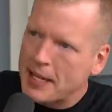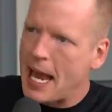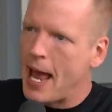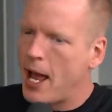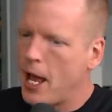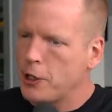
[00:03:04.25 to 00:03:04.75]
the
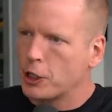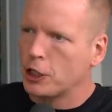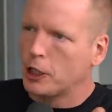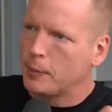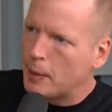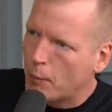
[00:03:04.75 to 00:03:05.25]
edge, a
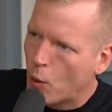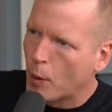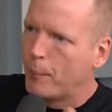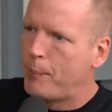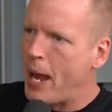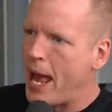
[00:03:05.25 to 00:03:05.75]
little bit more
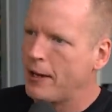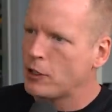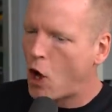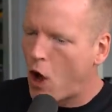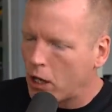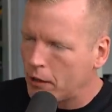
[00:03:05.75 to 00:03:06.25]
bend,
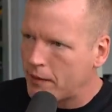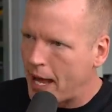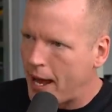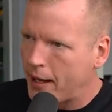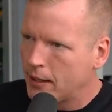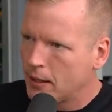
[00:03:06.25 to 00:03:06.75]
all of
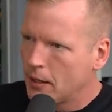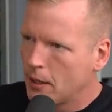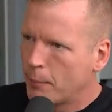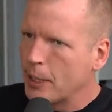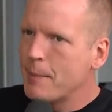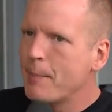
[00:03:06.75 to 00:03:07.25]
that.
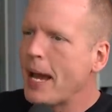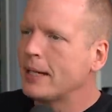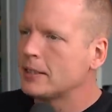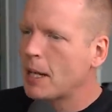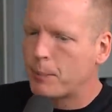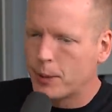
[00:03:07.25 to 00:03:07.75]
But he
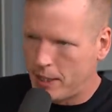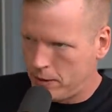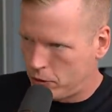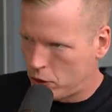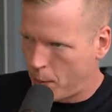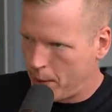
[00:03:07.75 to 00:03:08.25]
makes up with it in
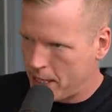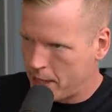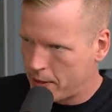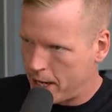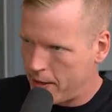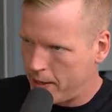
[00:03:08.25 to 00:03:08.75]
so many
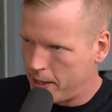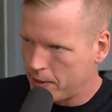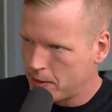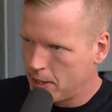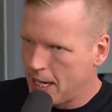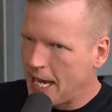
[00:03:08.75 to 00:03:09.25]
other
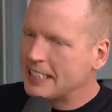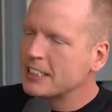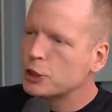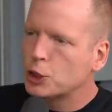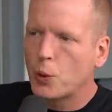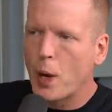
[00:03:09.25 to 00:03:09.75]
areas. He's
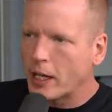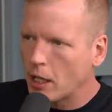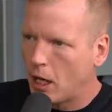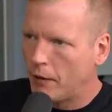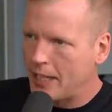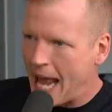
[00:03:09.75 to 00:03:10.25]
as quick
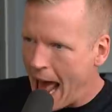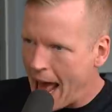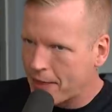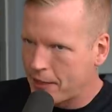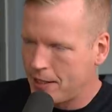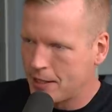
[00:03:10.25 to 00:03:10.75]
of an
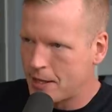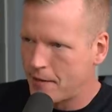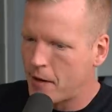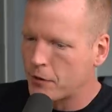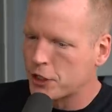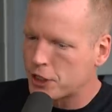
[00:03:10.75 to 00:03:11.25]
athlete as I've
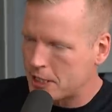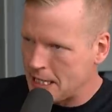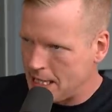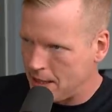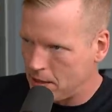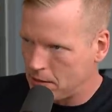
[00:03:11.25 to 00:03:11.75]
ever
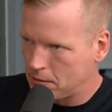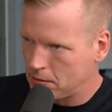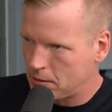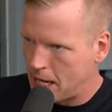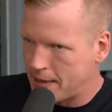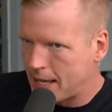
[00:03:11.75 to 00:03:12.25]
seen.
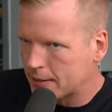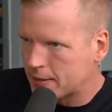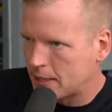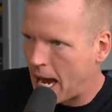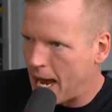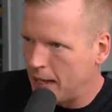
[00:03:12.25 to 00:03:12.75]
At that
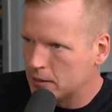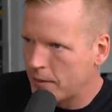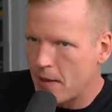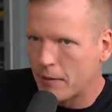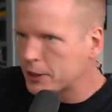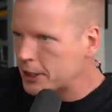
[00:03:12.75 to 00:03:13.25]
size, I've
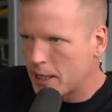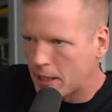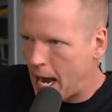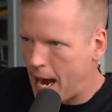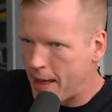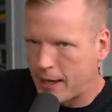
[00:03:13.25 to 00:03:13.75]
never seen a
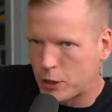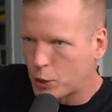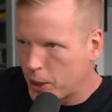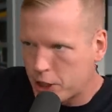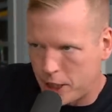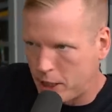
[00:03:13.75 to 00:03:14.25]
guy that
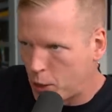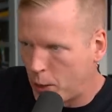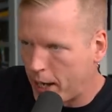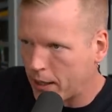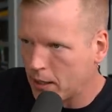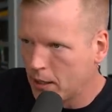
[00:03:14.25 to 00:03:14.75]
twitchy and
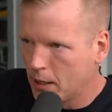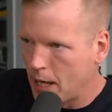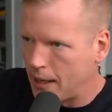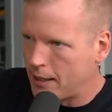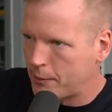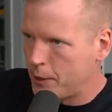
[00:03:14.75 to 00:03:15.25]
quick.
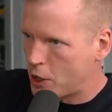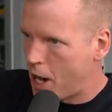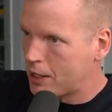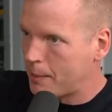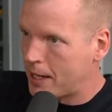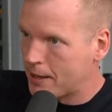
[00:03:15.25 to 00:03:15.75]
And like we
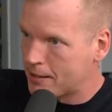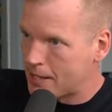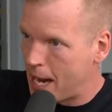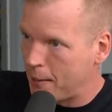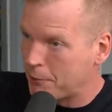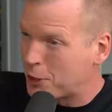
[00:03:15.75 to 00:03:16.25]
talked about at the
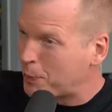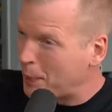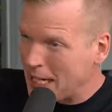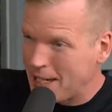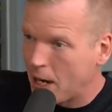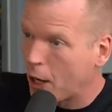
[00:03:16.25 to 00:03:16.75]
time,
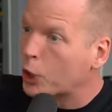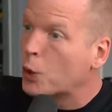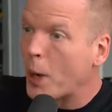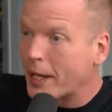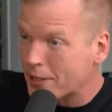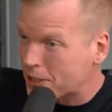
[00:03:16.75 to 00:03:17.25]
speed or
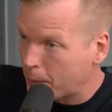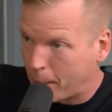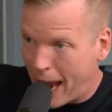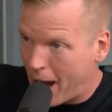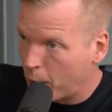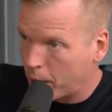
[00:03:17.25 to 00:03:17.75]
quicks to
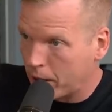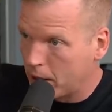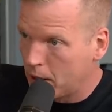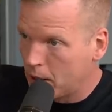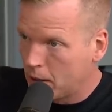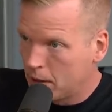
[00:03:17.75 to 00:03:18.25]
power
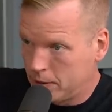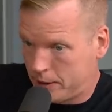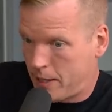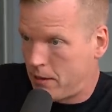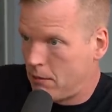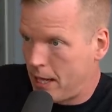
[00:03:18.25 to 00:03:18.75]
was
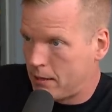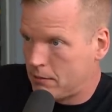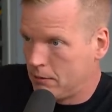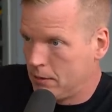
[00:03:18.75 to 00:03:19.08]
a, like